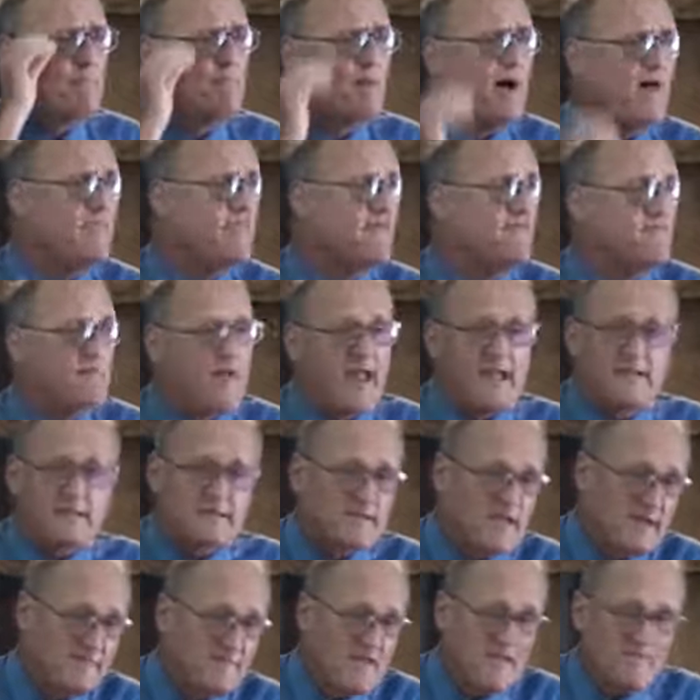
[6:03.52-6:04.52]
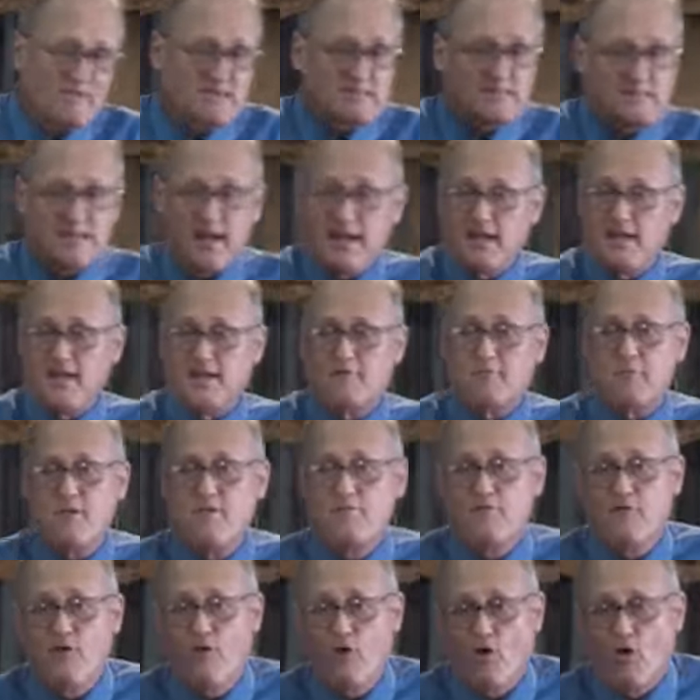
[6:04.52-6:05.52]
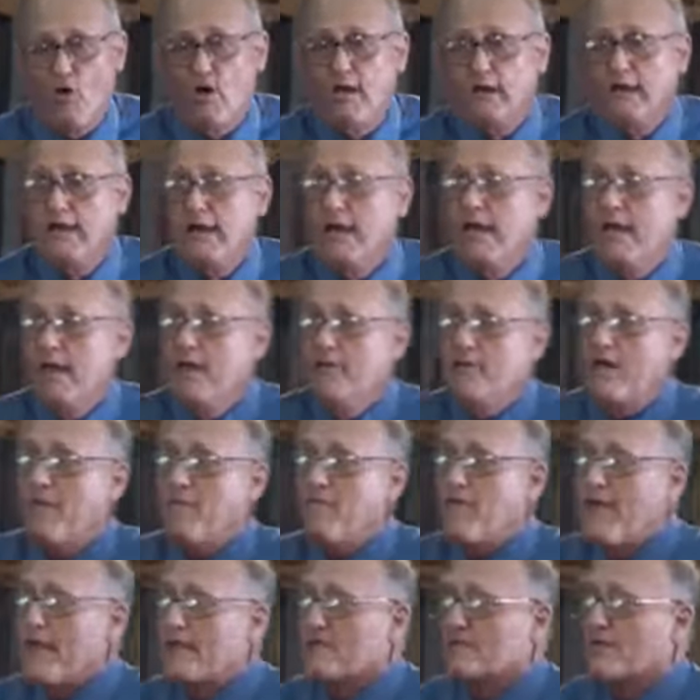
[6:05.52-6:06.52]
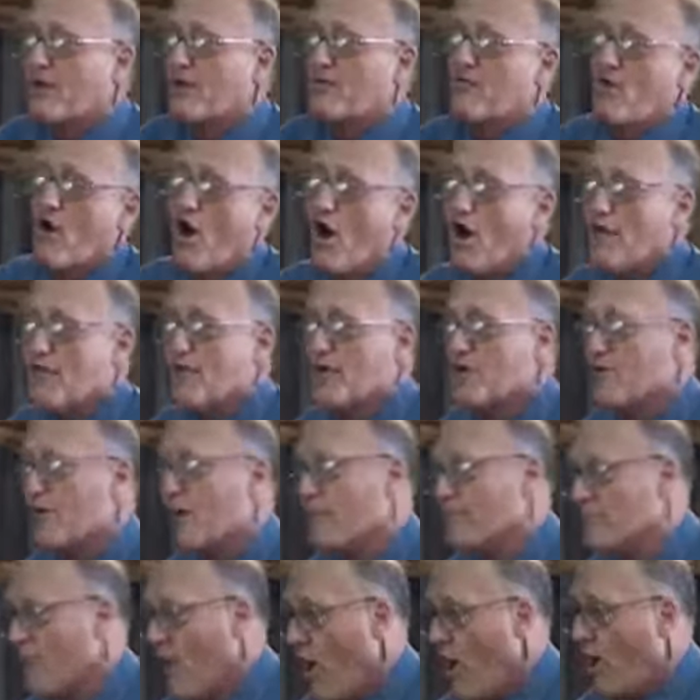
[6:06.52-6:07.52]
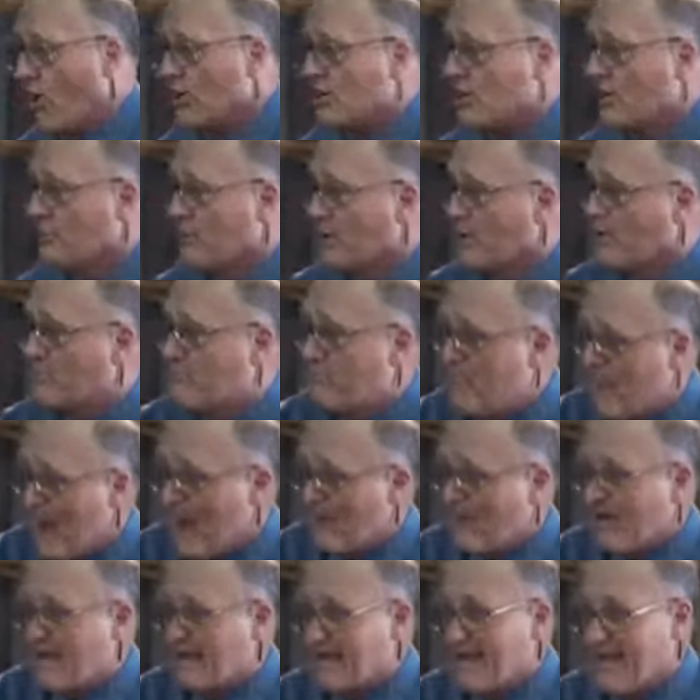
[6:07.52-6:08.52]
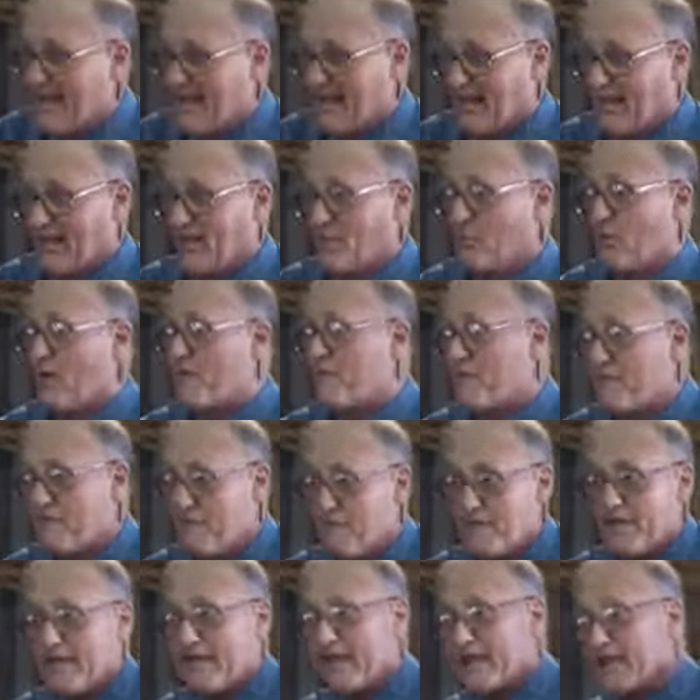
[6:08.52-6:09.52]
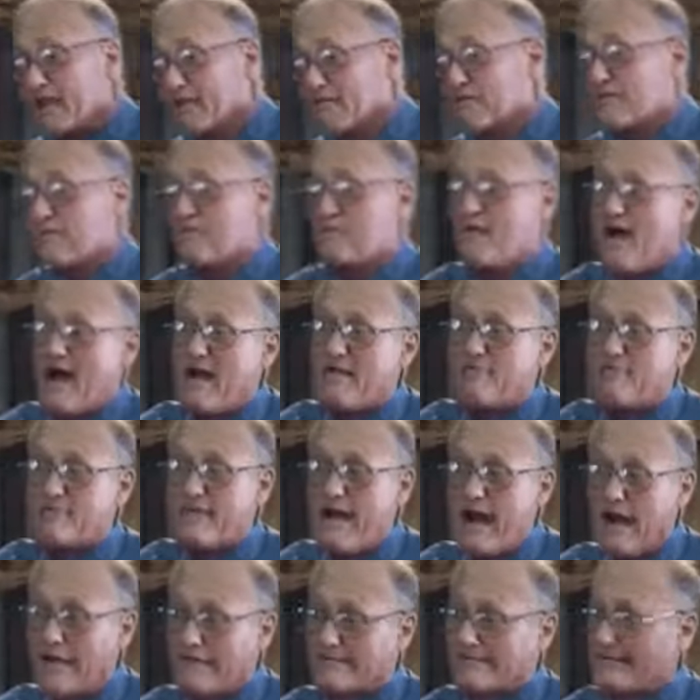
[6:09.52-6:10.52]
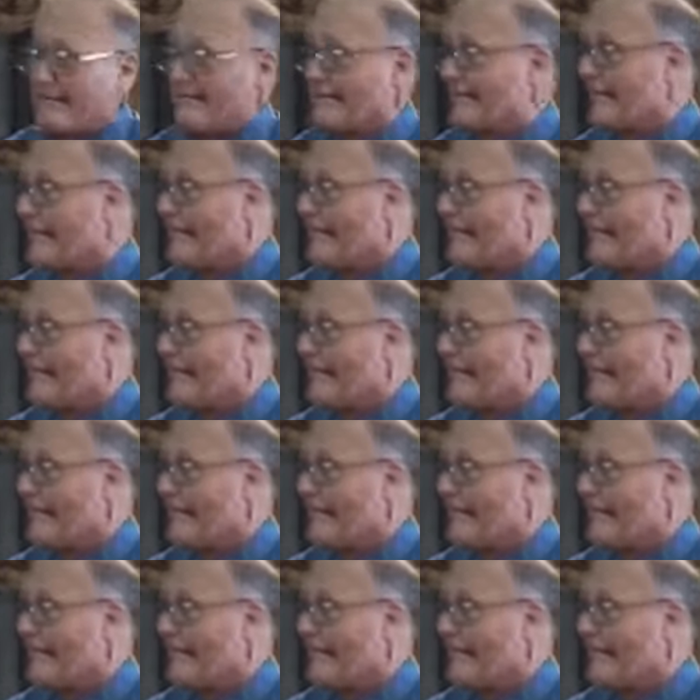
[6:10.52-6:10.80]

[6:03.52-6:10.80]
by the fact that I've never seen it before, that there's a rather remarkable parallel with the feeding of the 5,000.